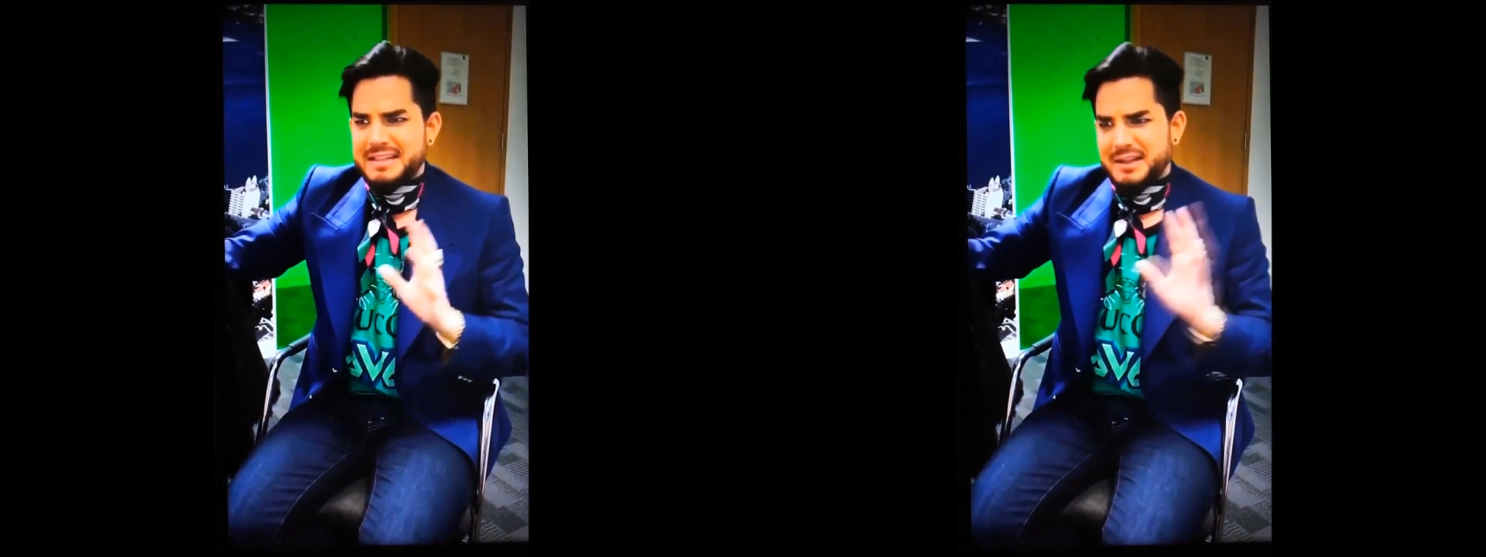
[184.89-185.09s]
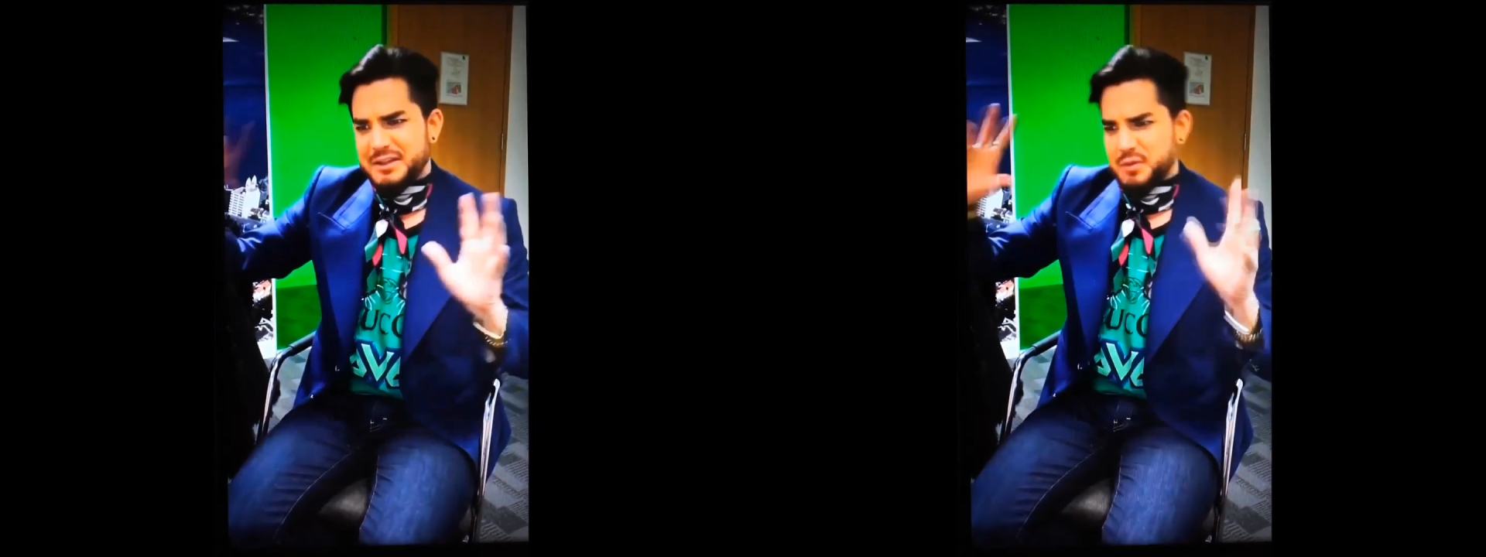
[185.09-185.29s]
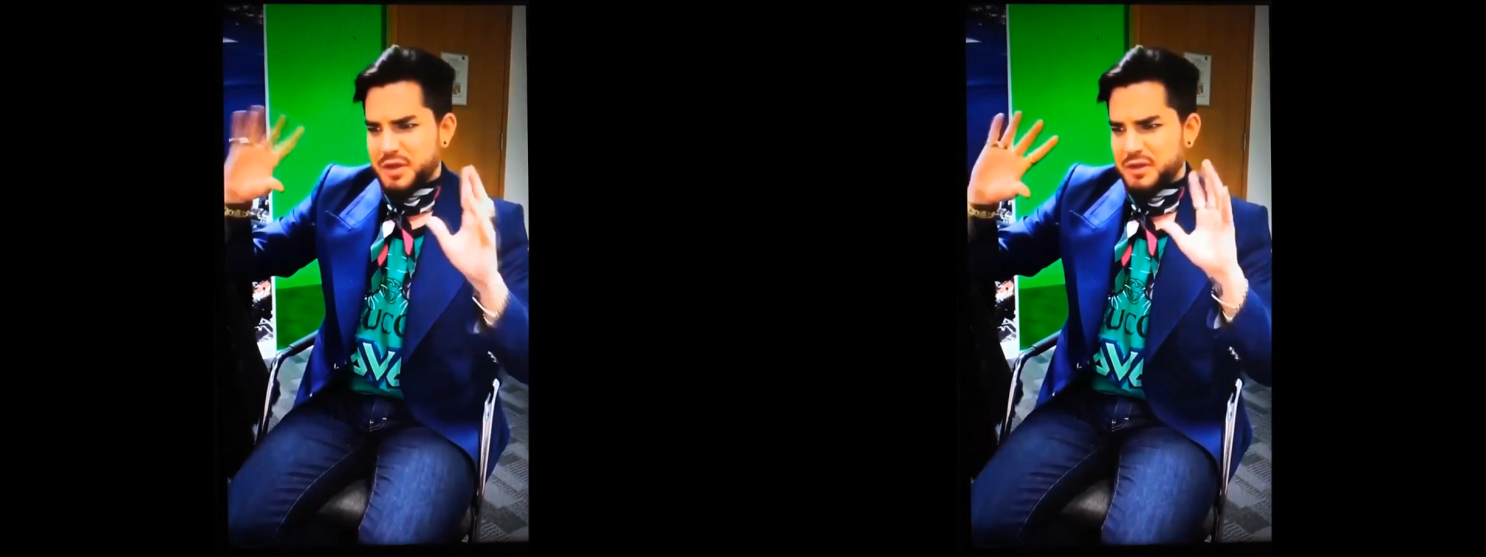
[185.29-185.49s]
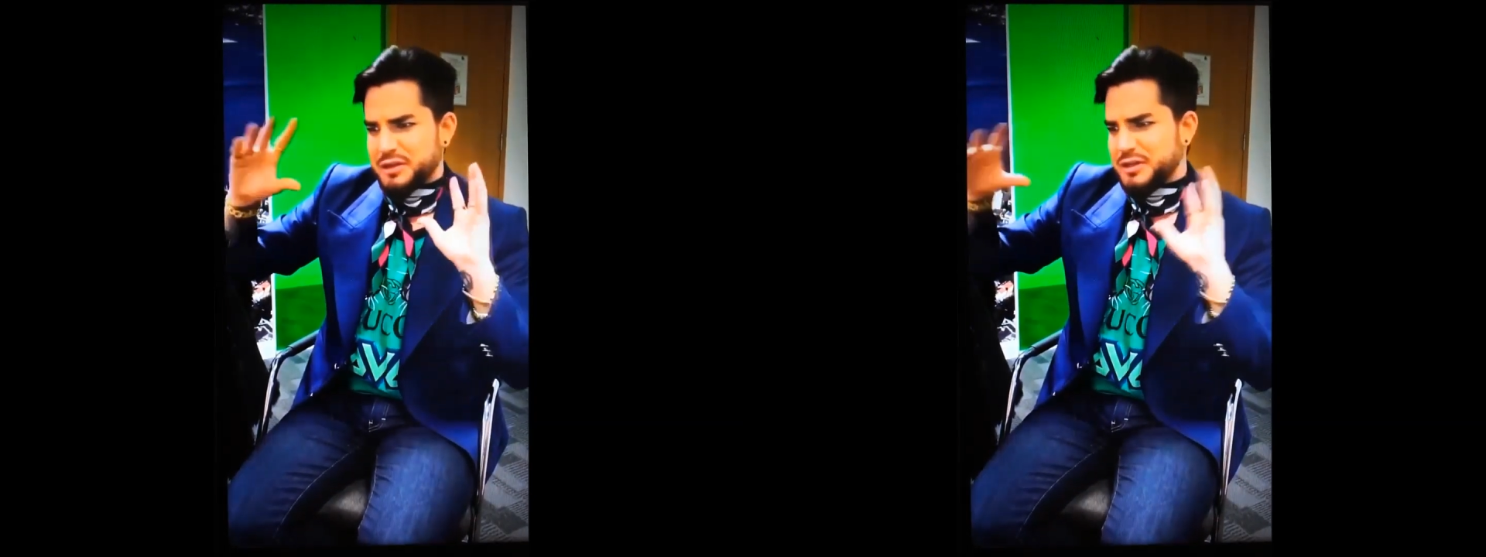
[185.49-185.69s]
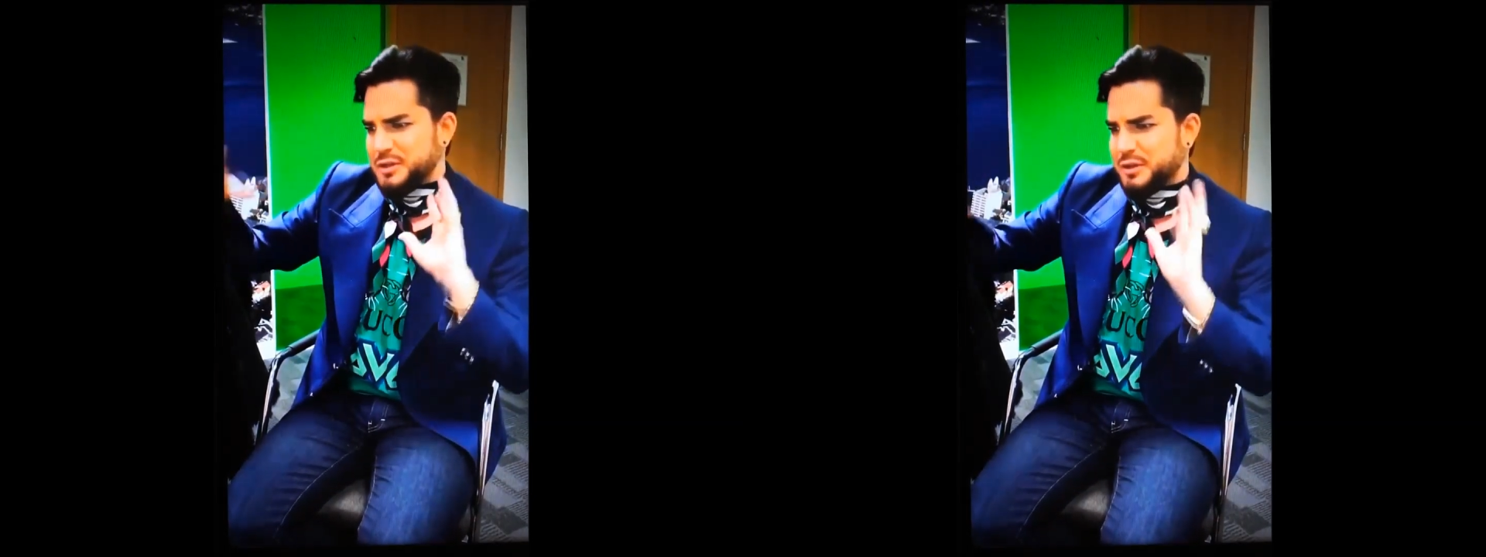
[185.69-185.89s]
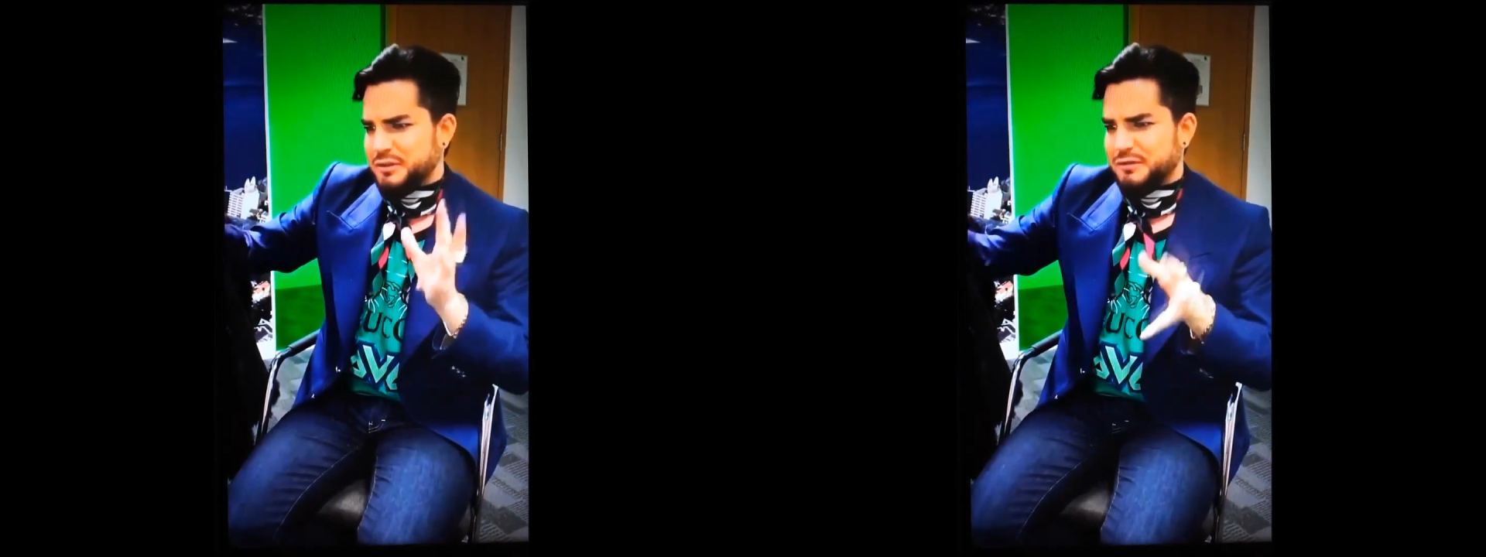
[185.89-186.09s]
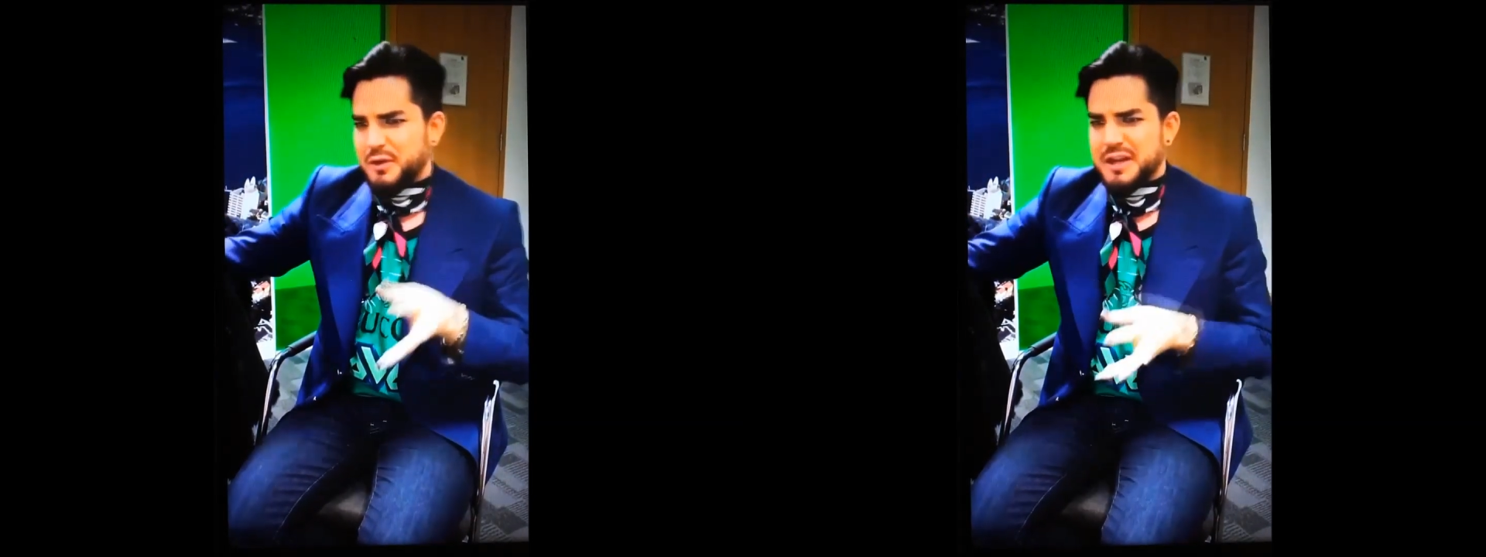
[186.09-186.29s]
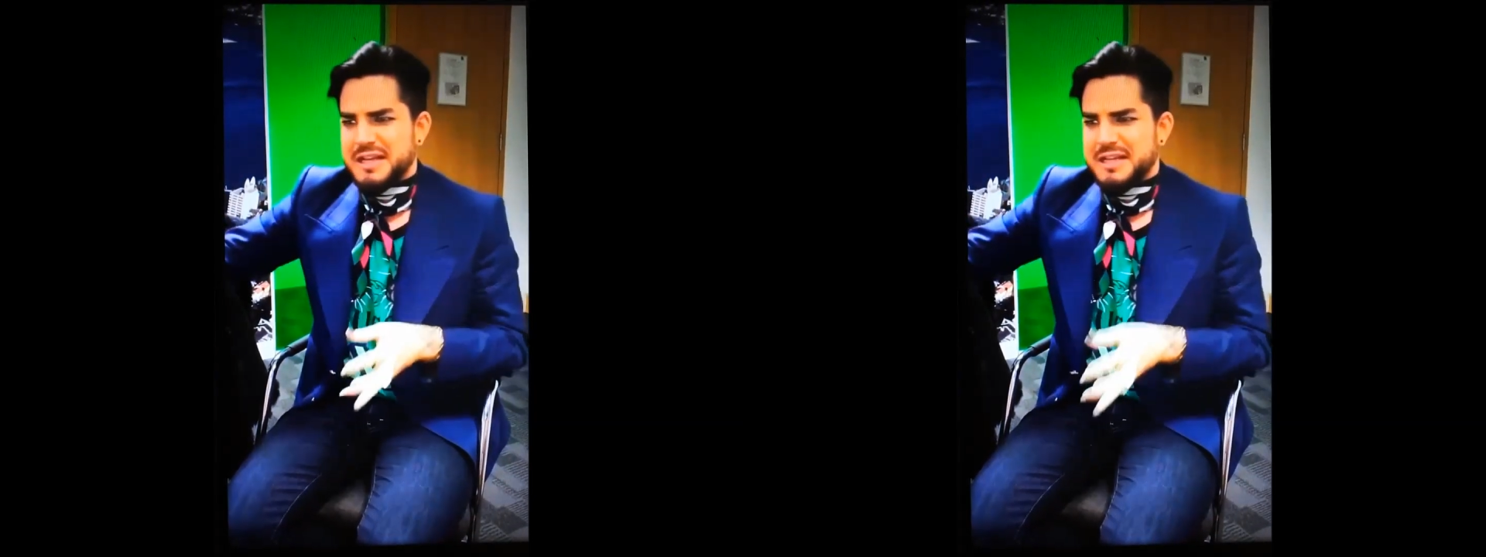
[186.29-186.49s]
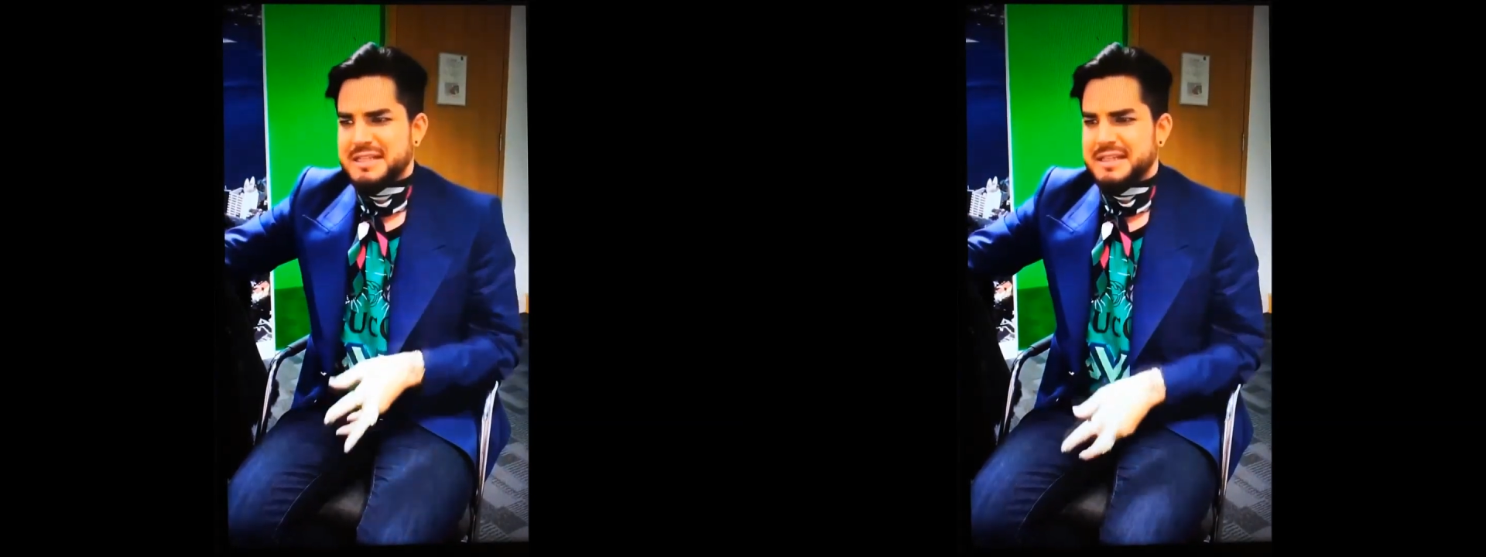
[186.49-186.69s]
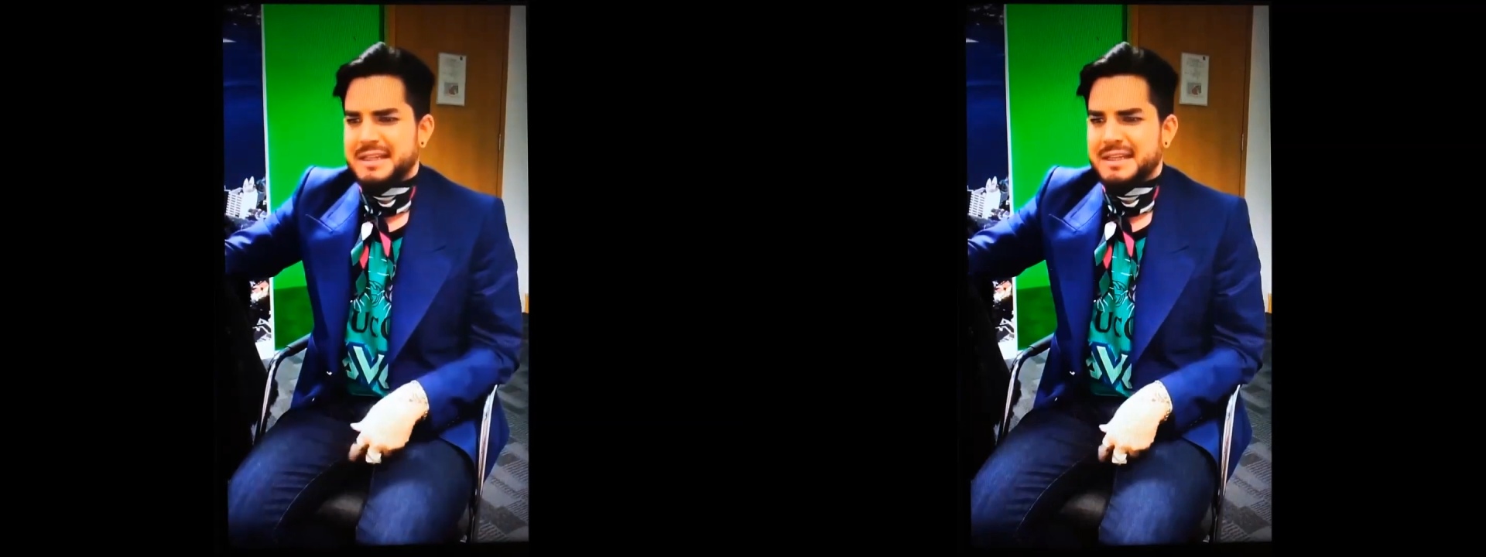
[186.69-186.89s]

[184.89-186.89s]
and he's got this weird distorted voice.